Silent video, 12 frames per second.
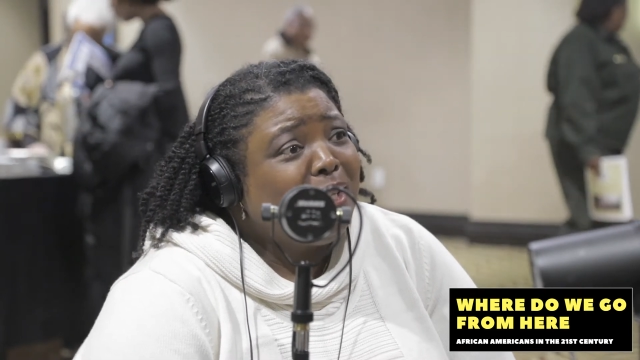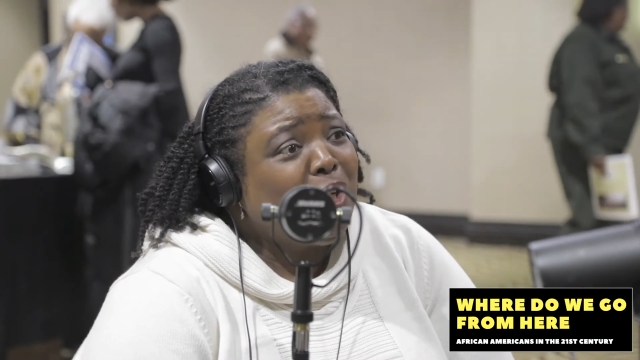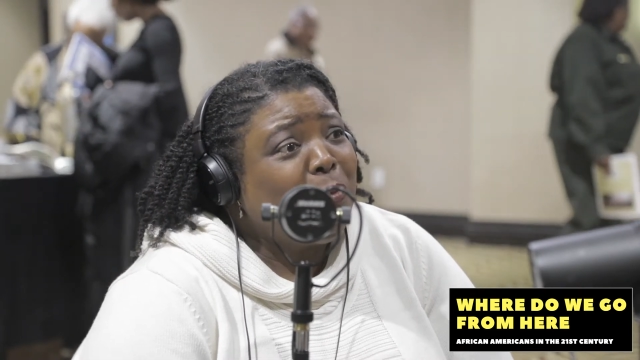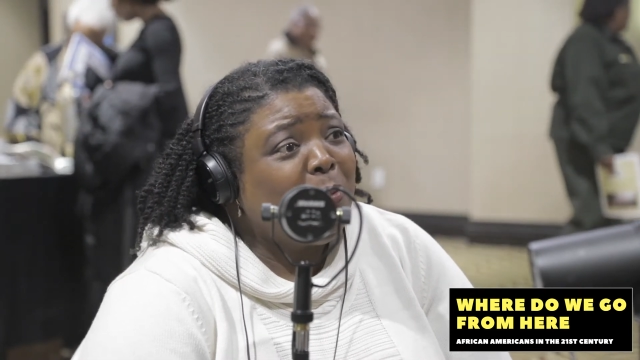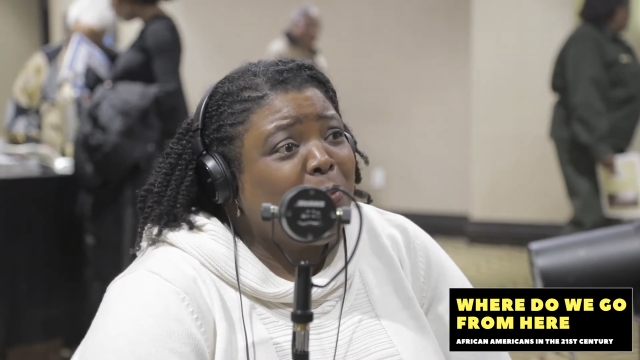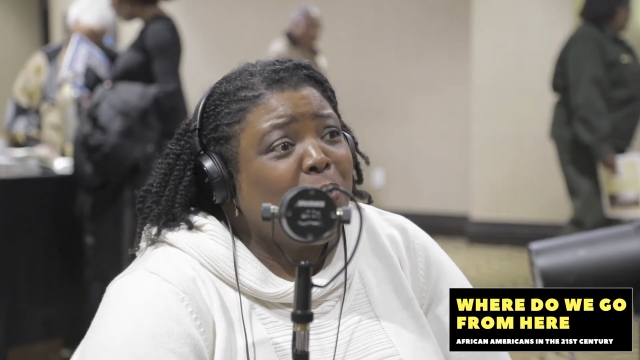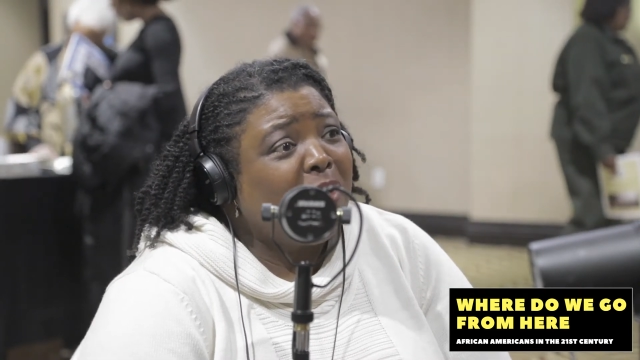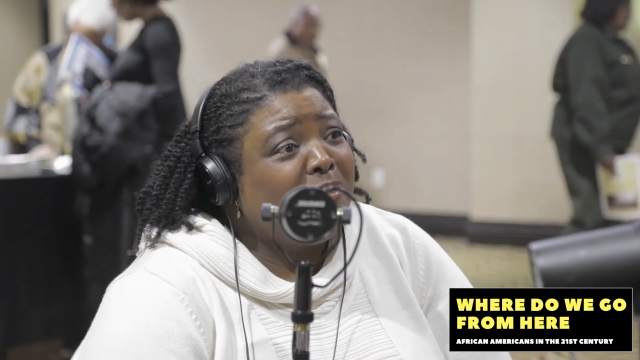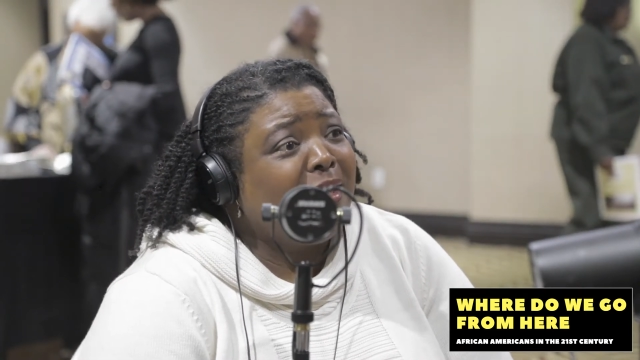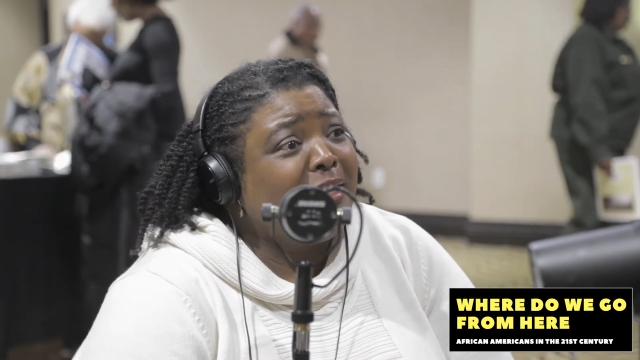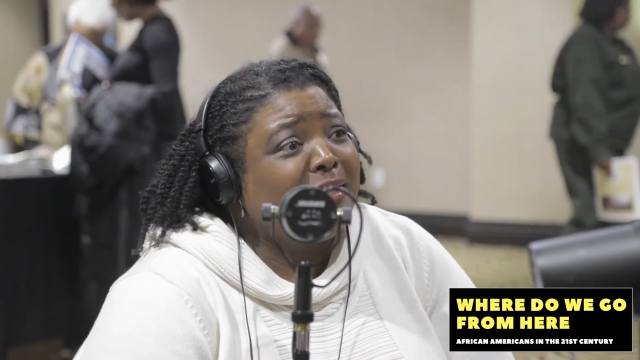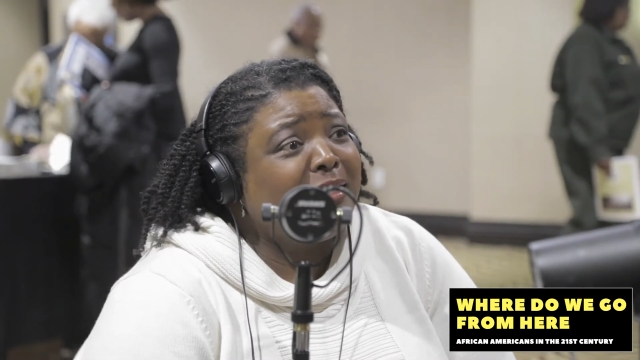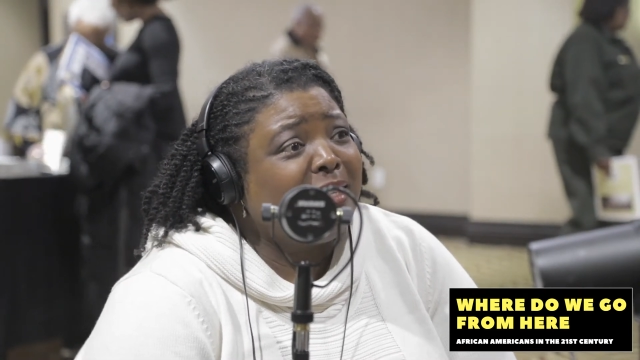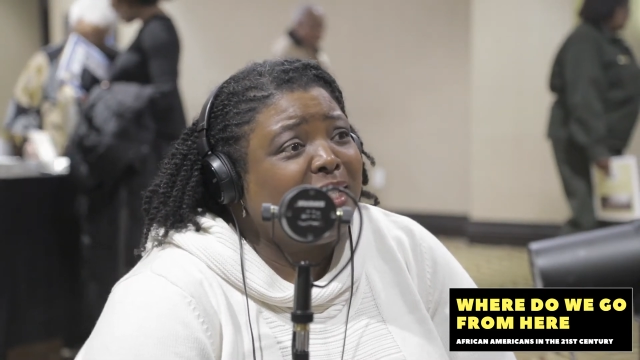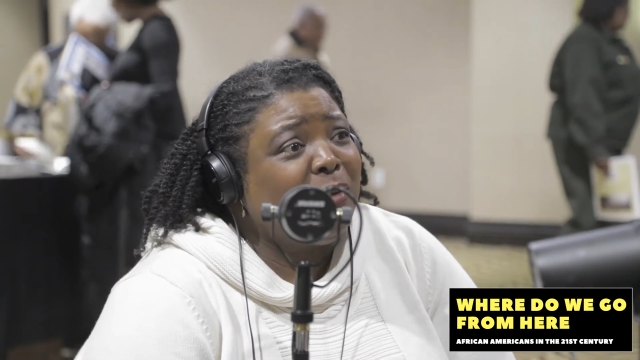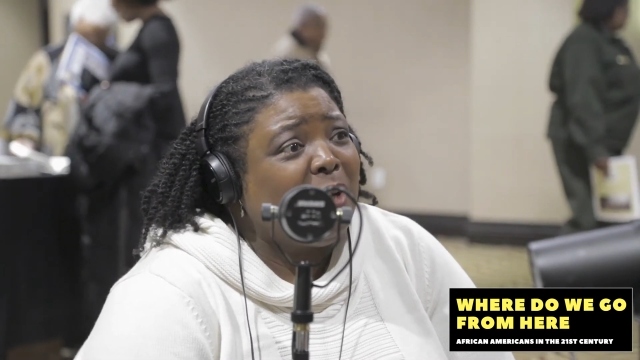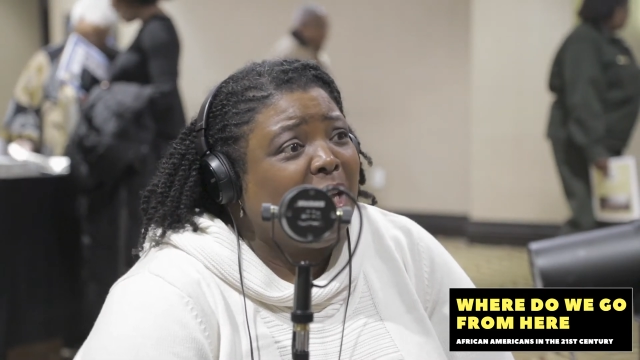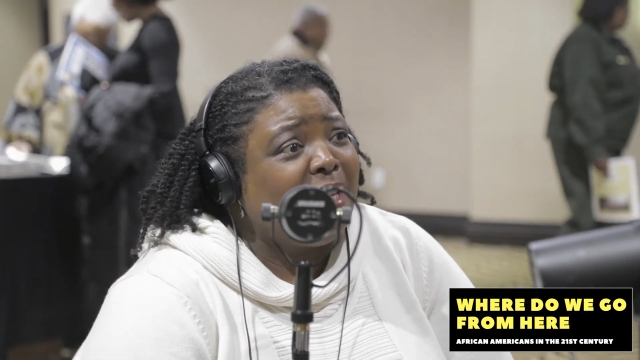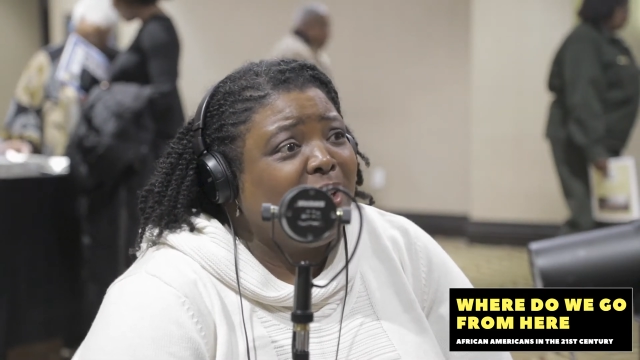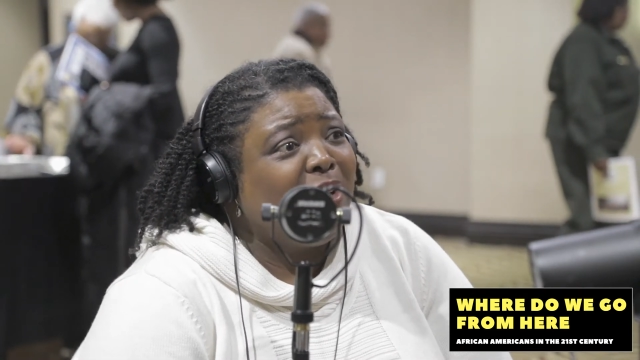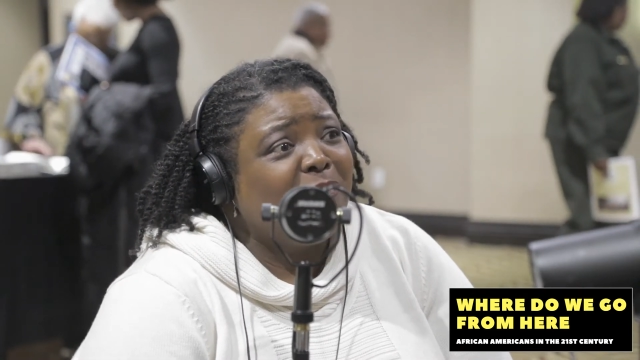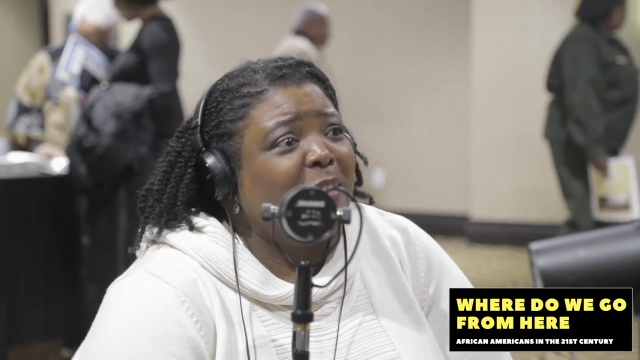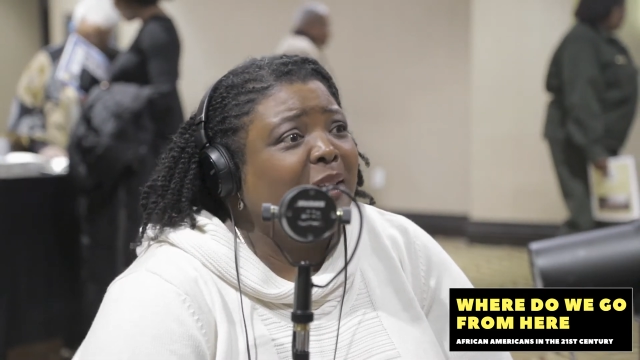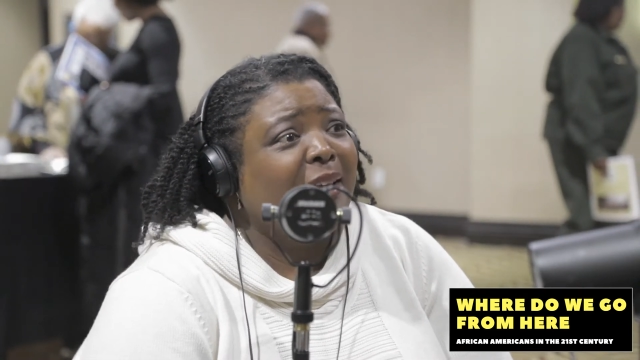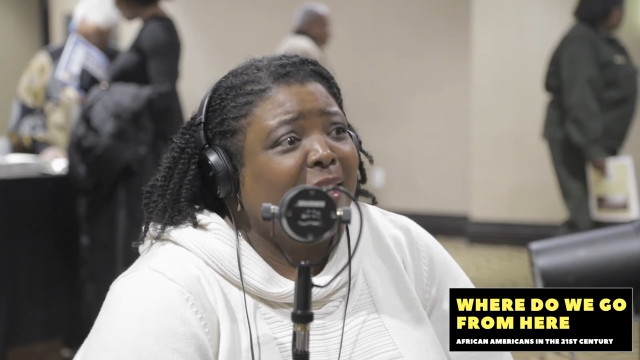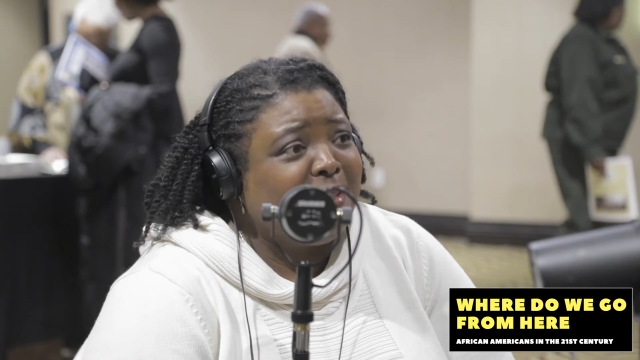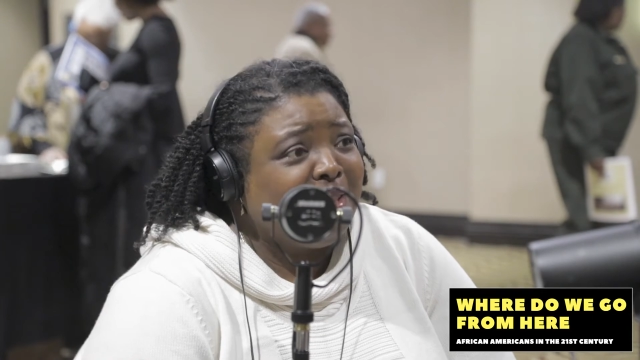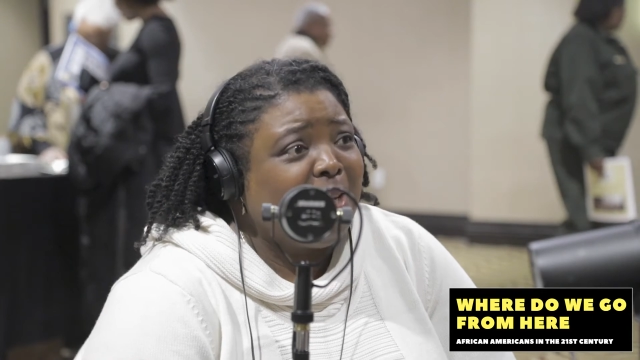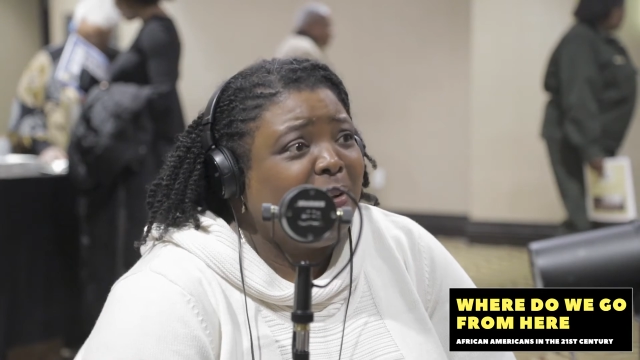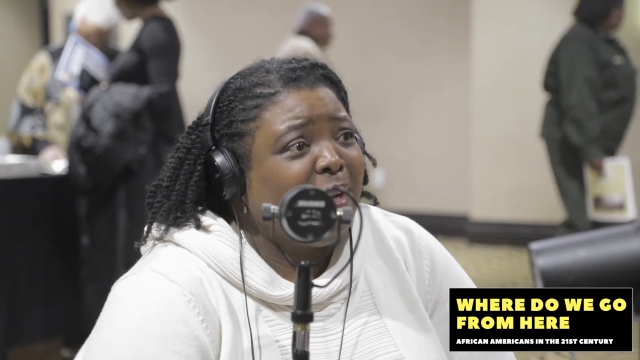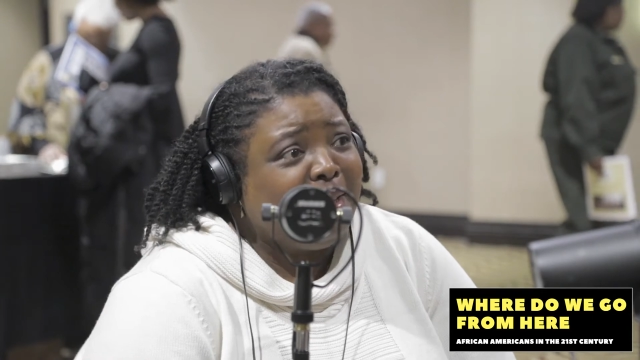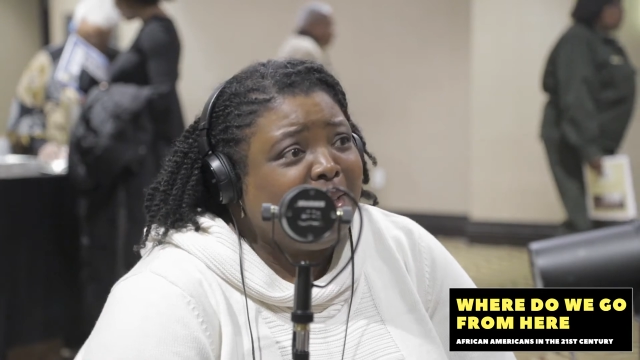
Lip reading: You know, people who have LASIK, they say, well, I can take off my glasses now and I